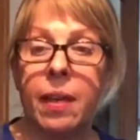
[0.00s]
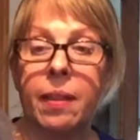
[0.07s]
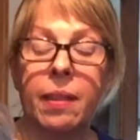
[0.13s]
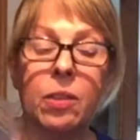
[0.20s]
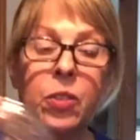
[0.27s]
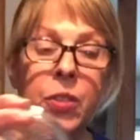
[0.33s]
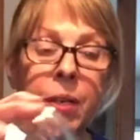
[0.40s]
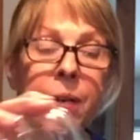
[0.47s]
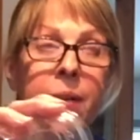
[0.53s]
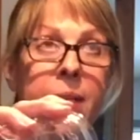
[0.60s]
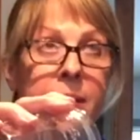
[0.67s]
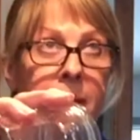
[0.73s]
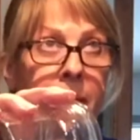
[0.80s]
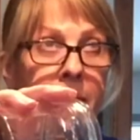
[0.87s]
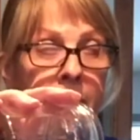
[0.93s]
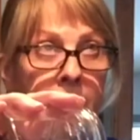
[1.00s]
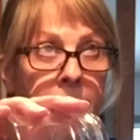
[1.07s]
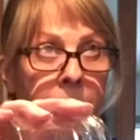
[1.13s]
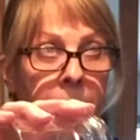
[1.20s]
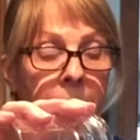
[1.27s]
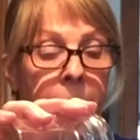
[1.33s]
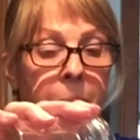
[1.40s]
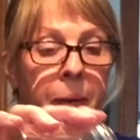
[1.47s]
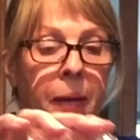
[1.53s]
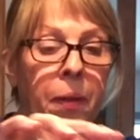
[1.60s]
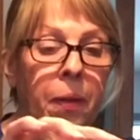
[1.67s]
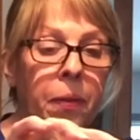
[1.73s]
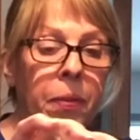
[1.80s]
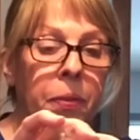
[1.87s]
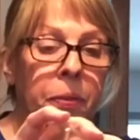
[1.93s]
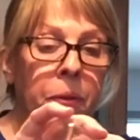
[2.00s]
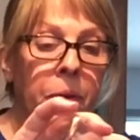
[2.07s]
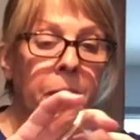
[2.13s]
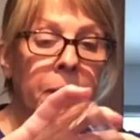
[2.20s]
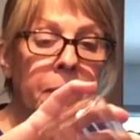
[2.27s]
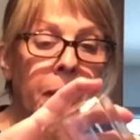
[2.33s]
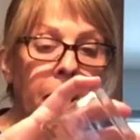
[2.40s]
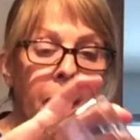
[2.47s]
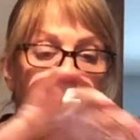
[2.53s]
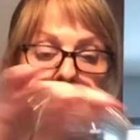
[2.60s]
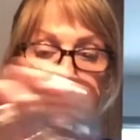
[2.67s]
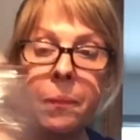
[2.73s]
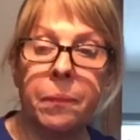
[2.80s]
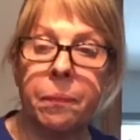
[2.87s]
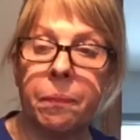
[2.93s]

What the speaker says: And the cherries, I think I've got about 1/3 cup.